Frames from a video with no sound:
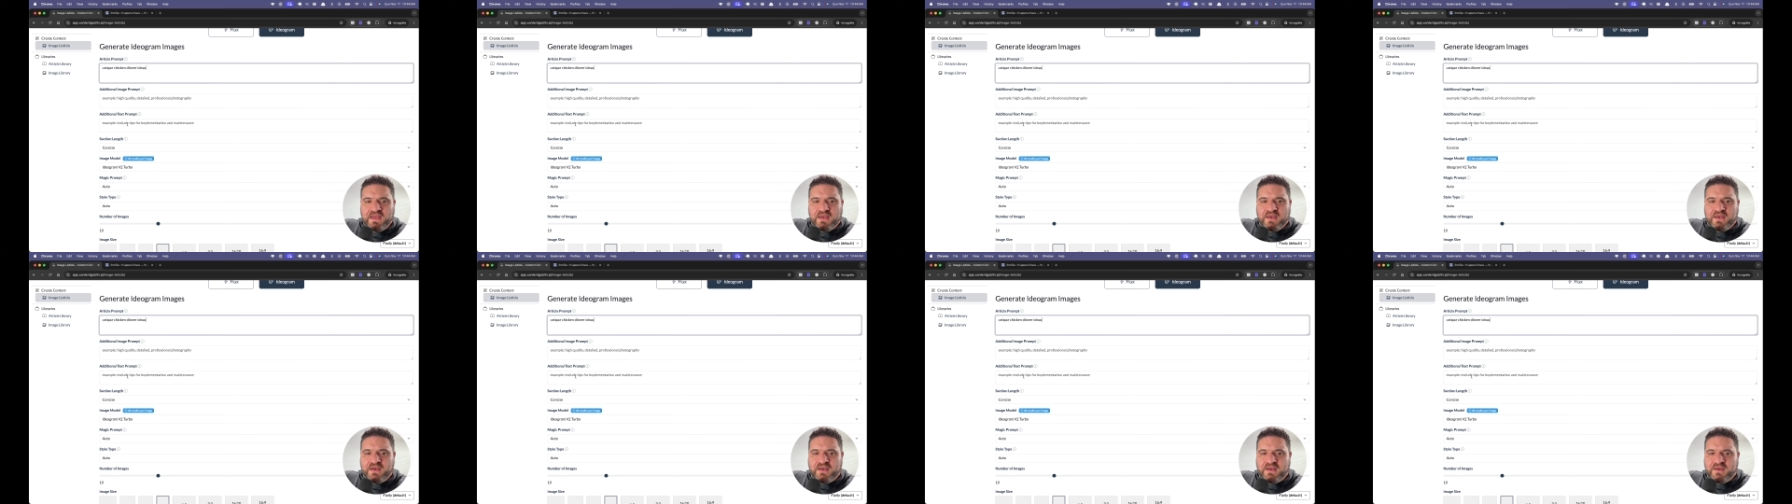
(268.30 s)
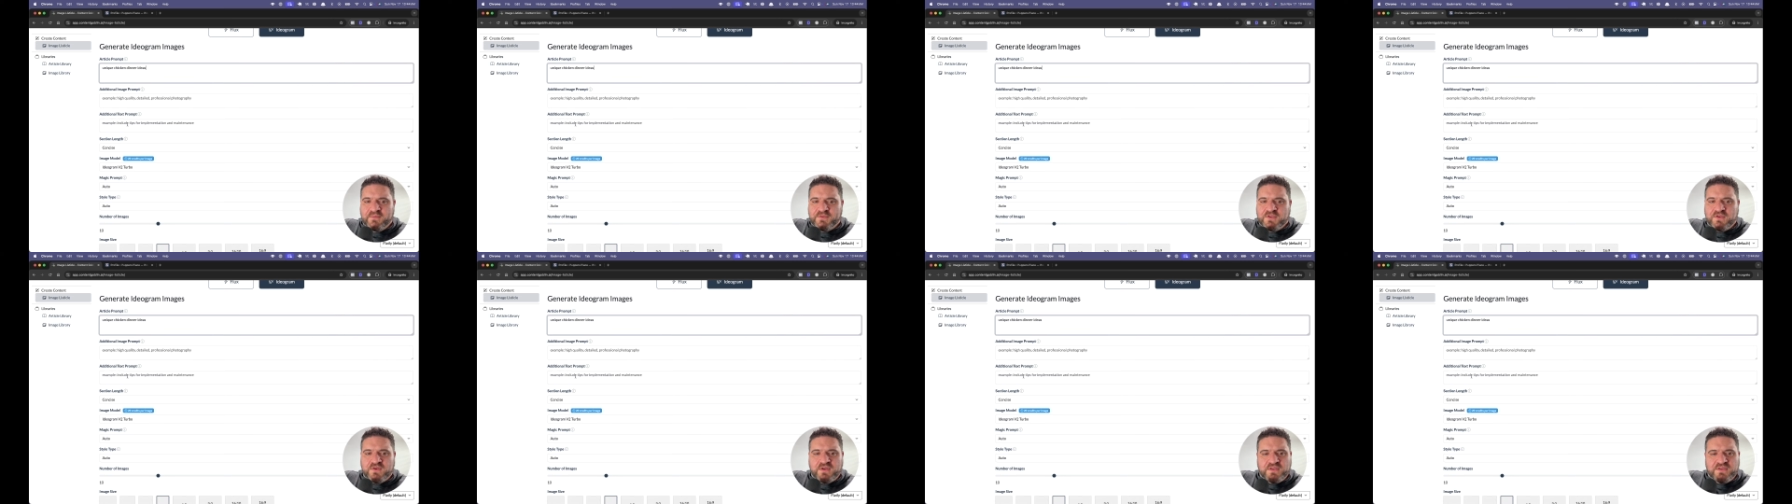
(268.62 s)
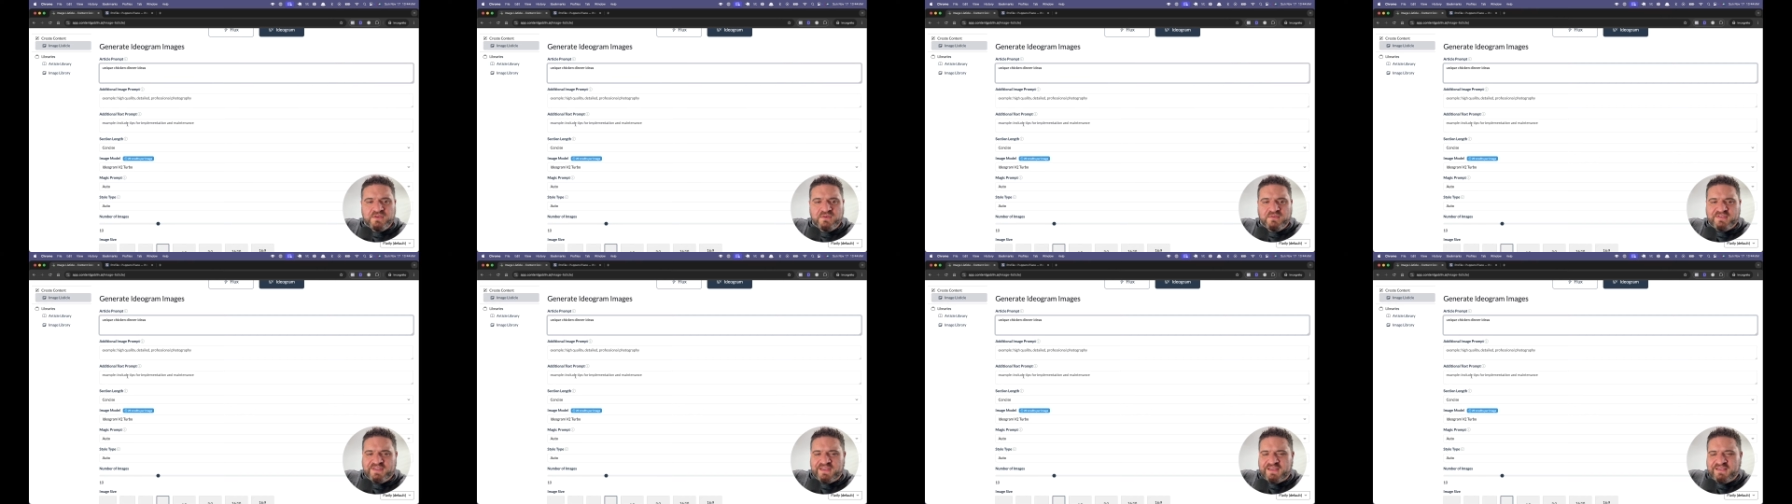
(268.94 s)
You can
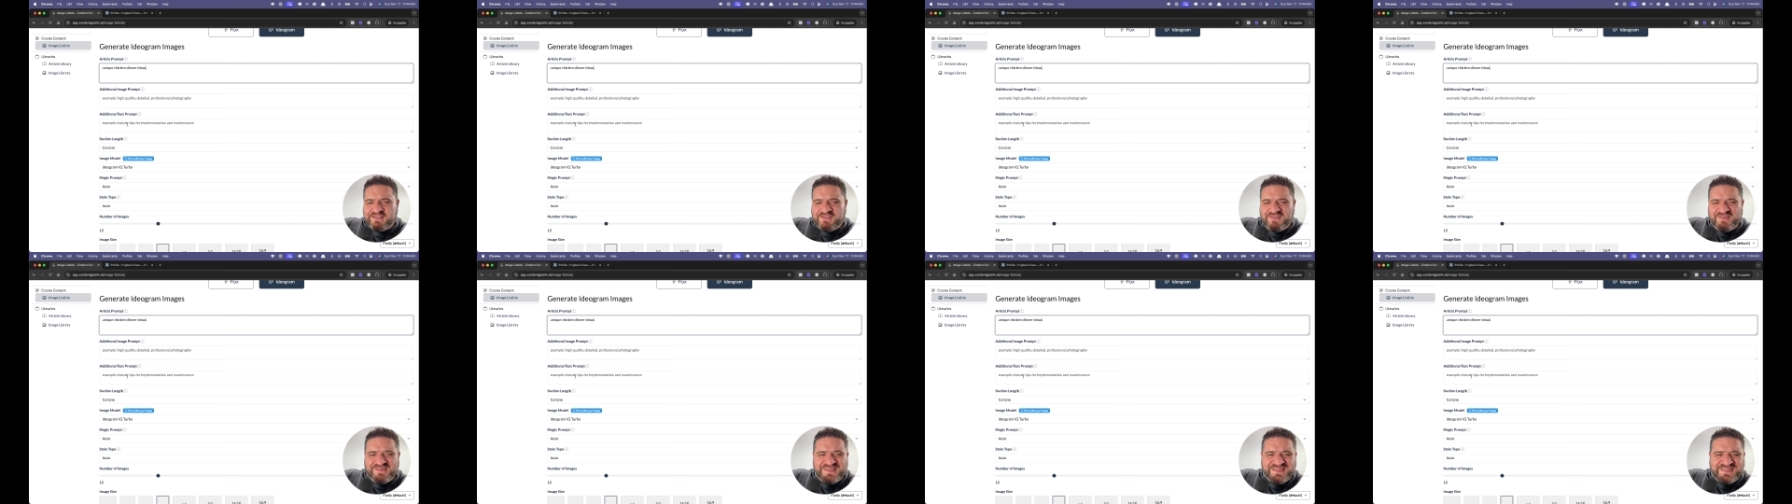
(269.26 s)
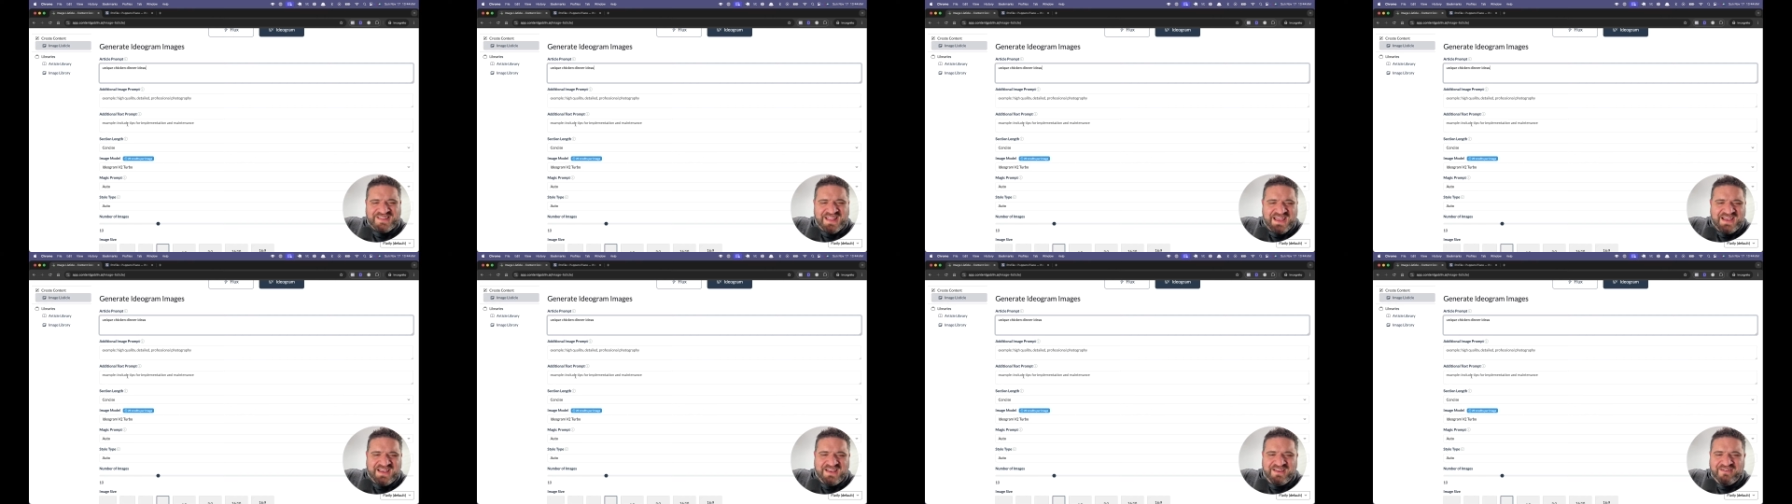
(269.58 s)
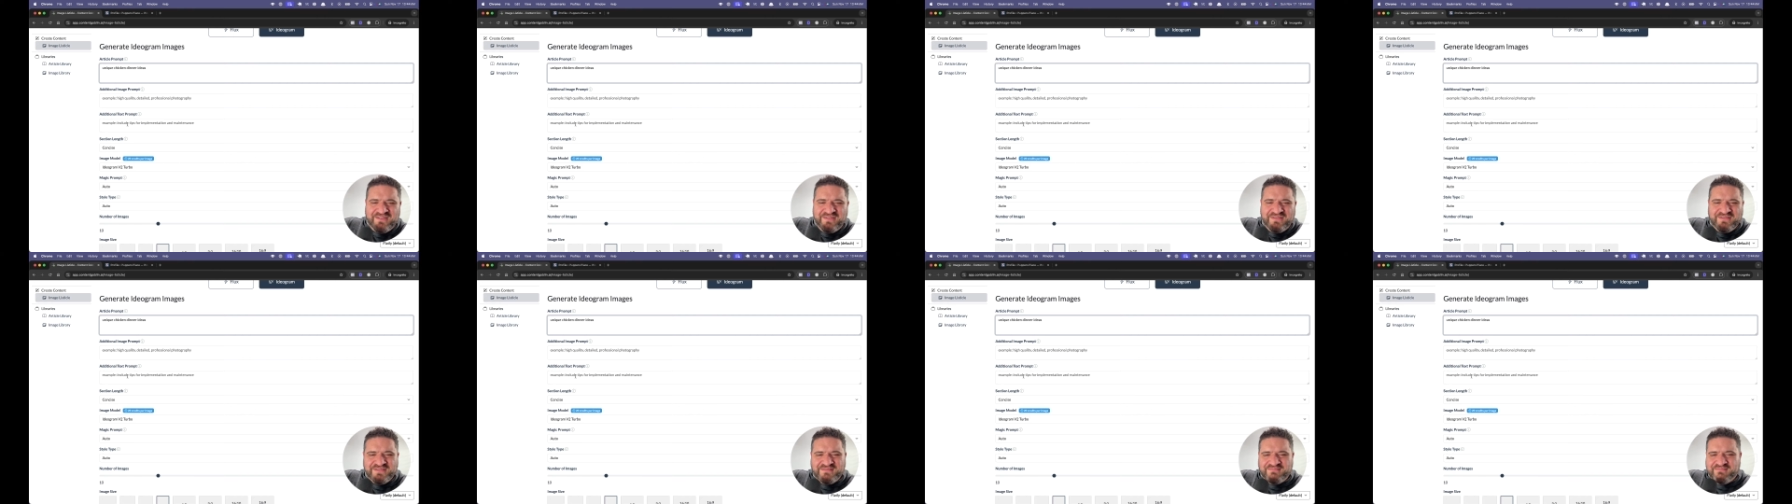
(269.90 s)
use like certain
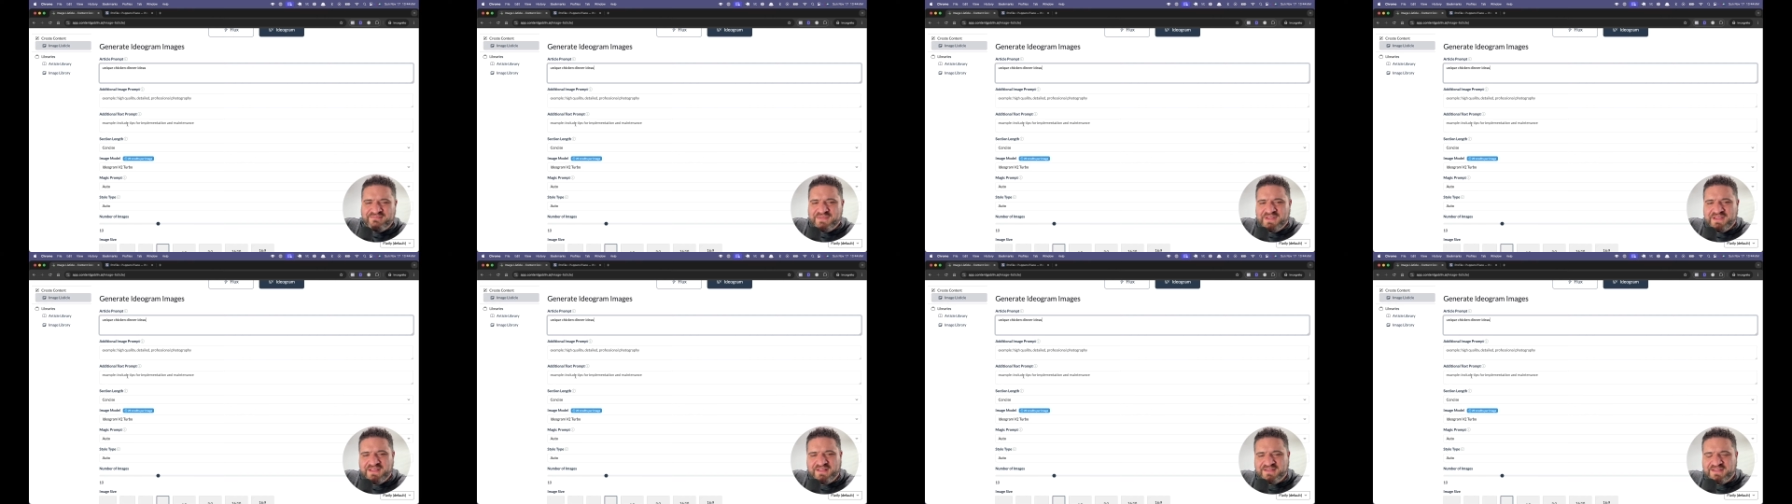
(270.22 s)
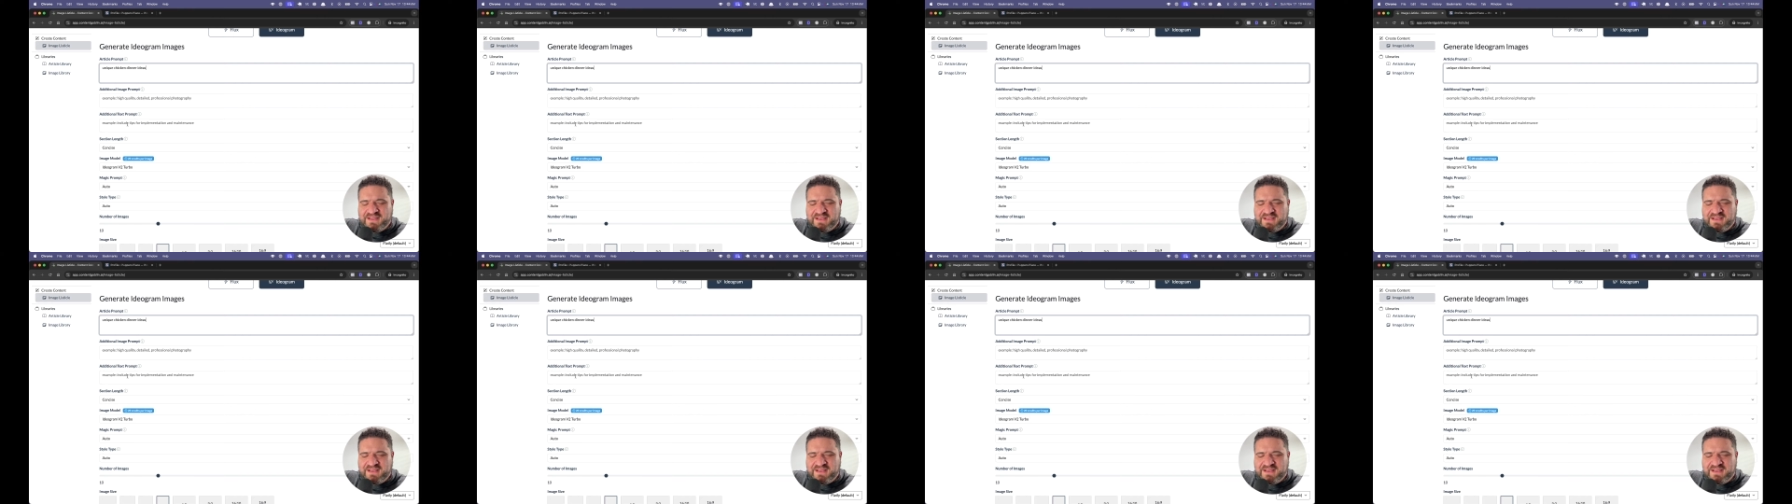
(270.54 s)
styles and